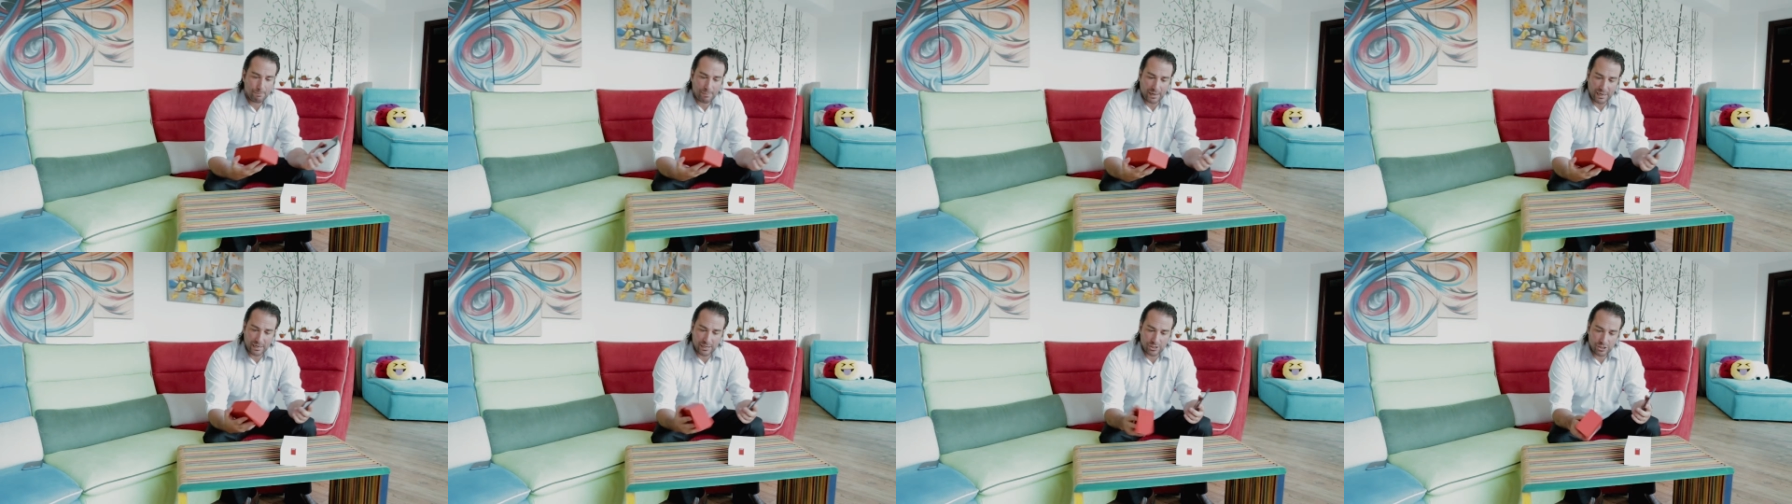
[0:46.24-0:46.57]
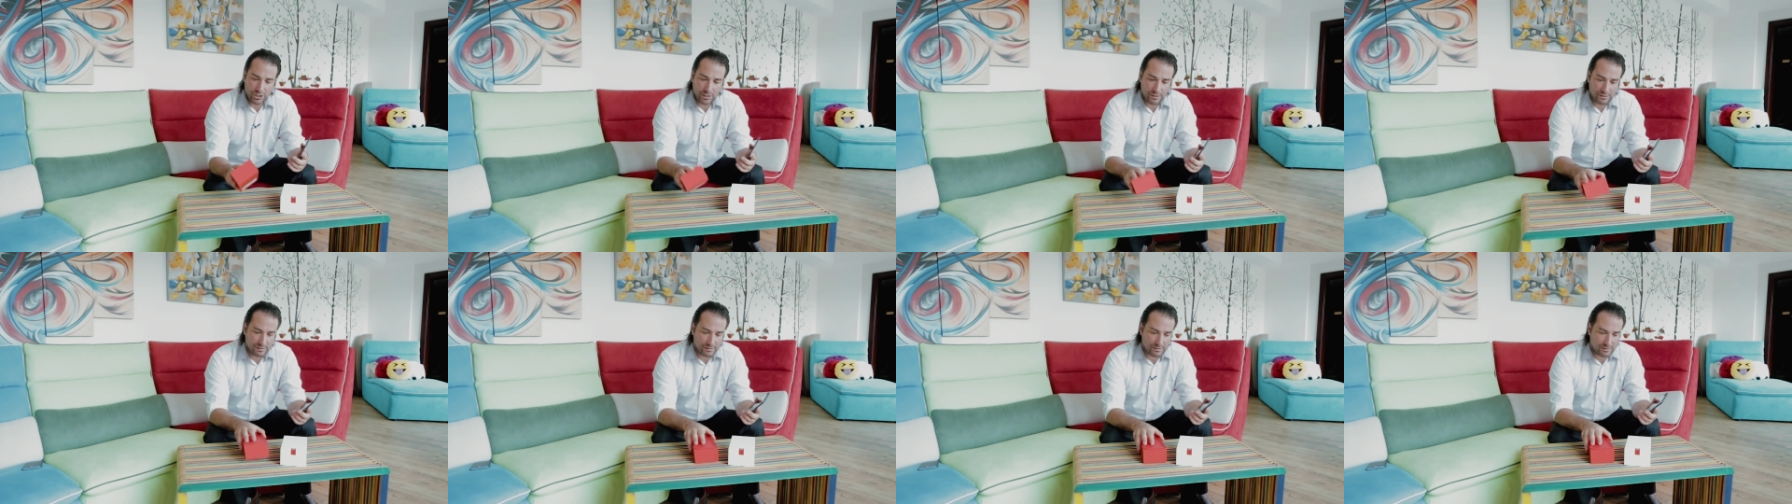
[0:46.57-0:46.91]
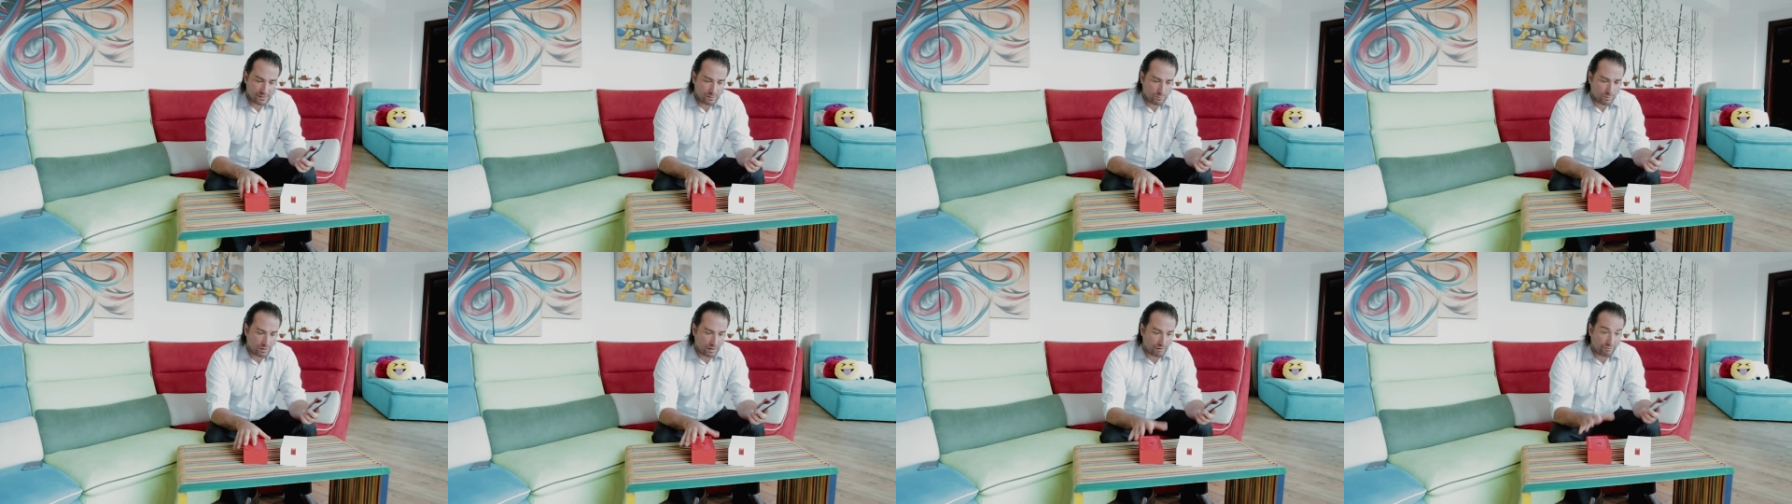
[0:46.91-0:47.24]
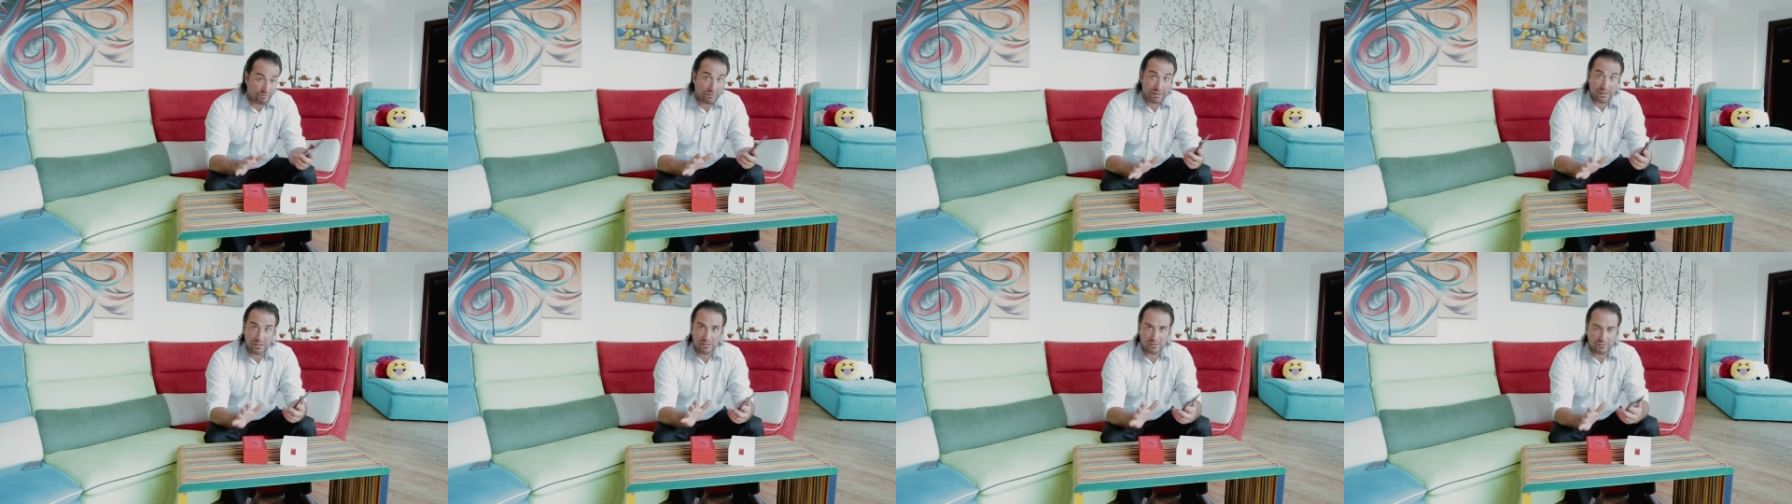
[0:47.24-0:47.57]
packaging system where
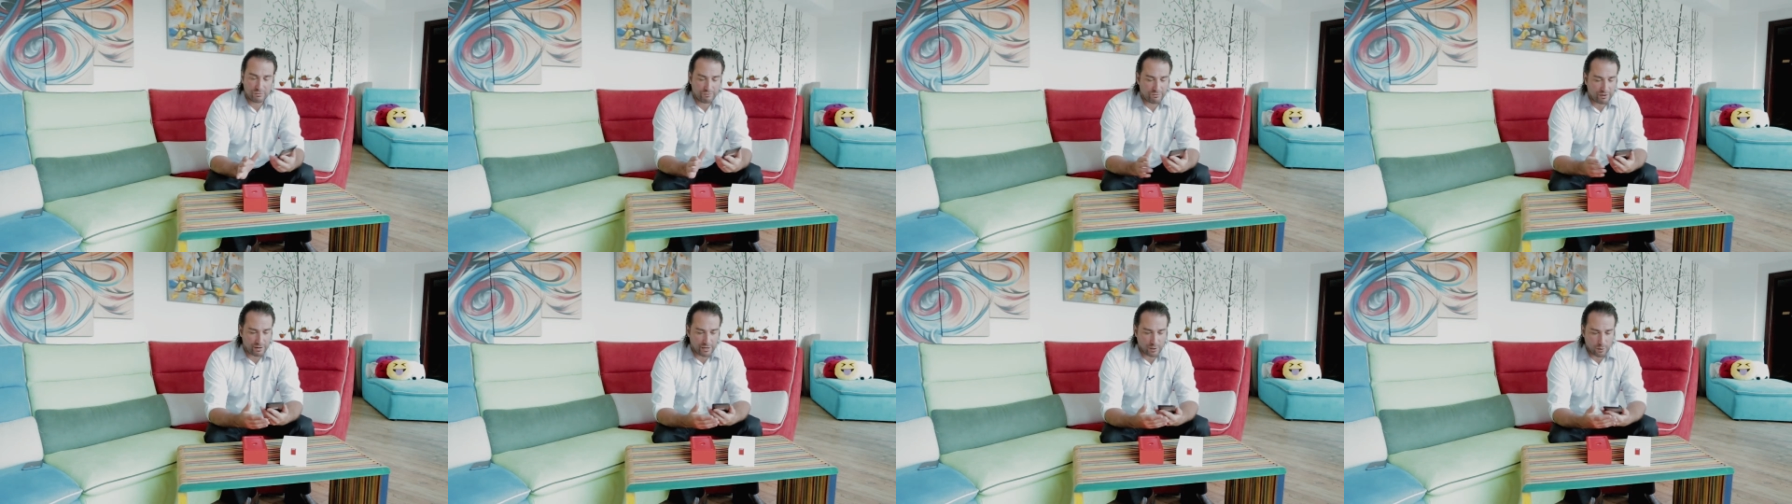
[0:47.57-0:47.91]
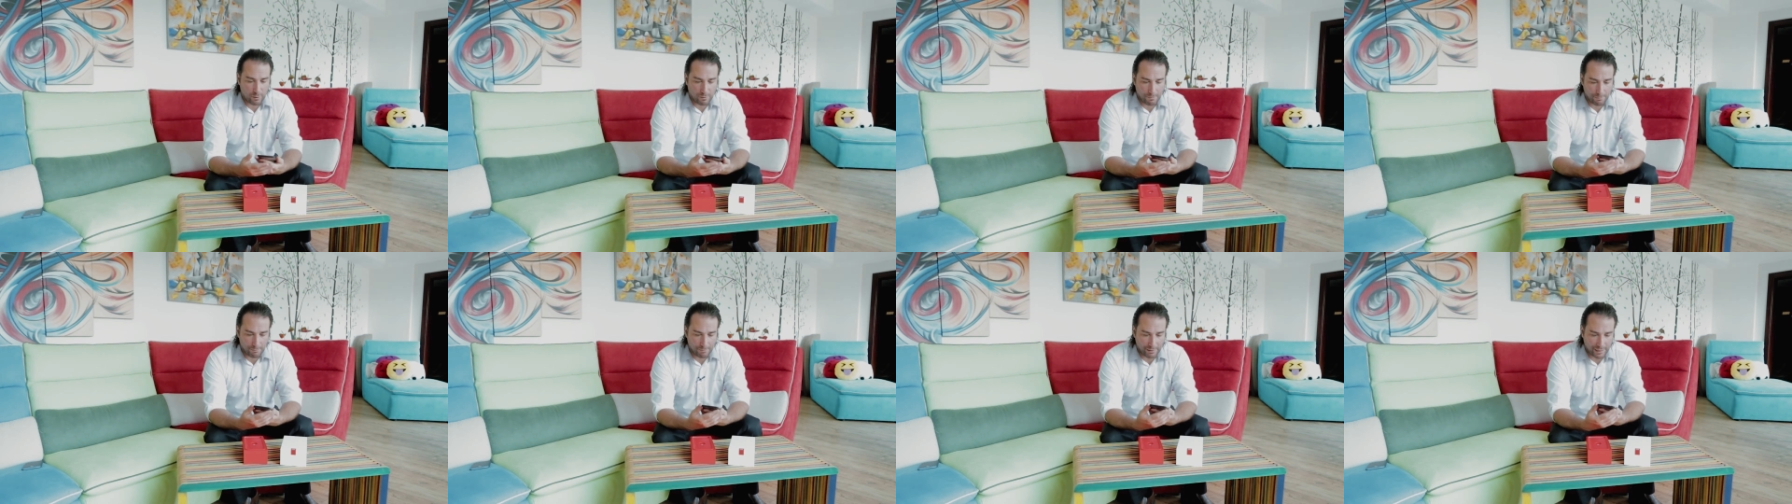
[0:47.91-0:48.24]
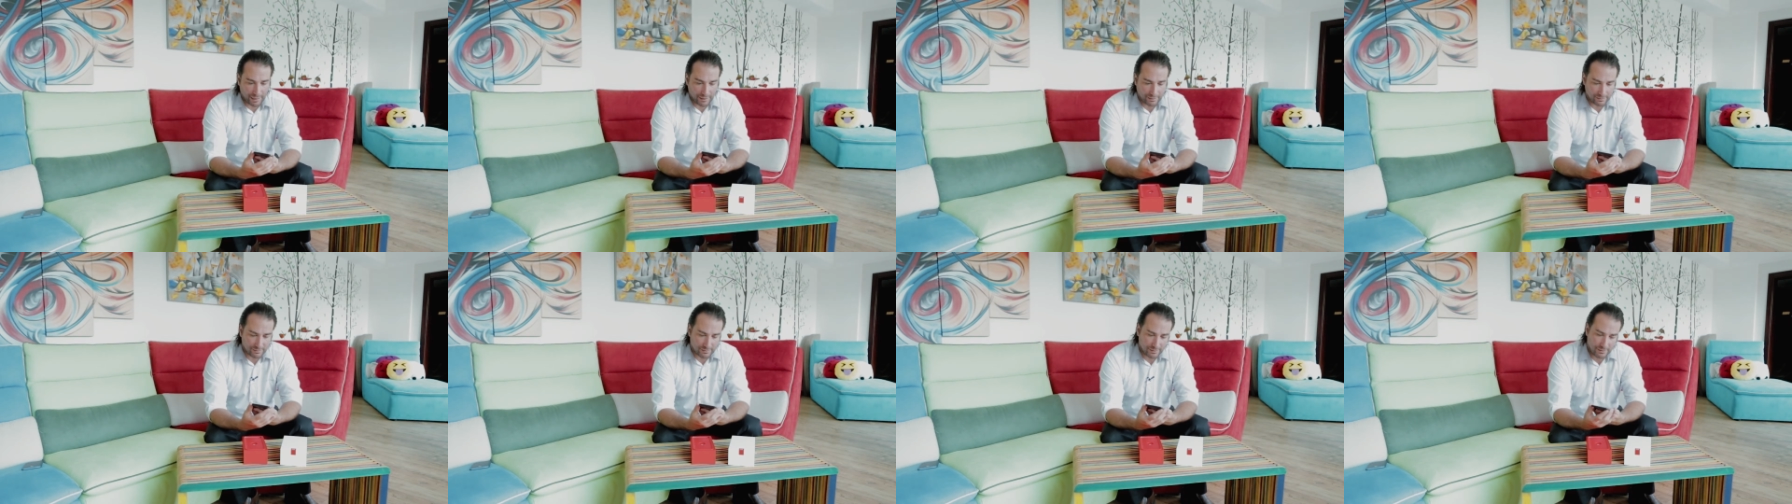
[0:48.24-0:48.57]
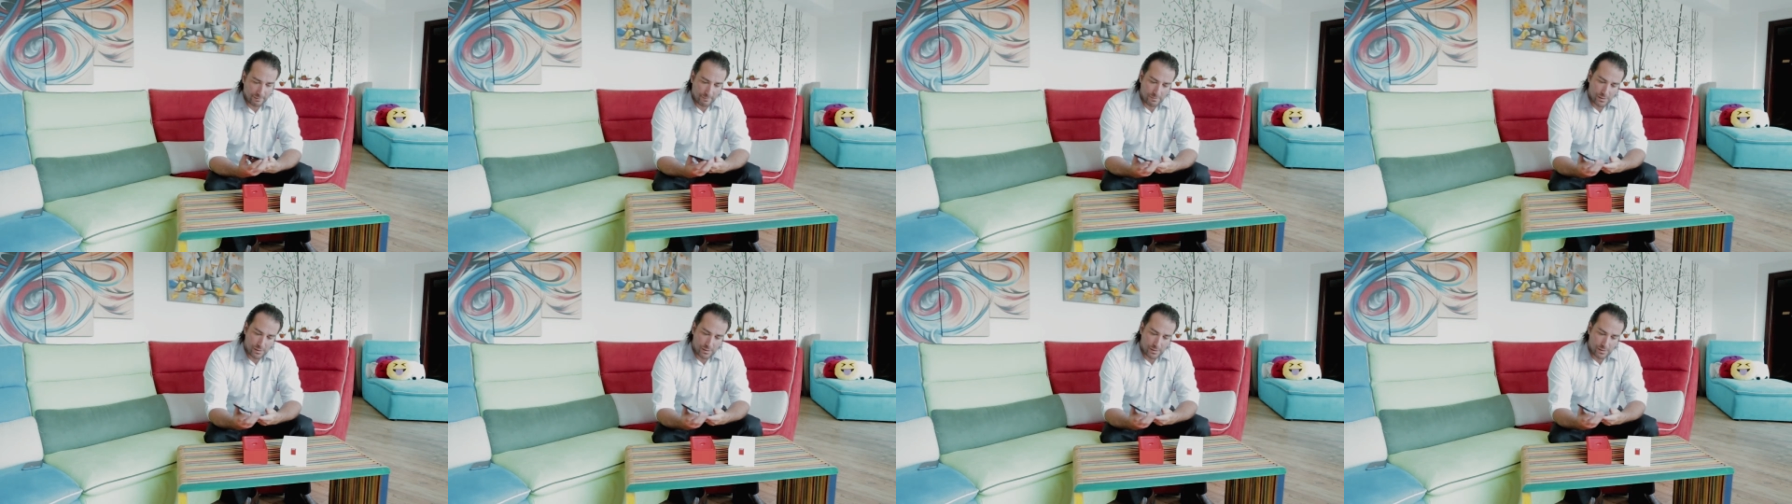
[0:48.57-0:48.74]
everything is very compact.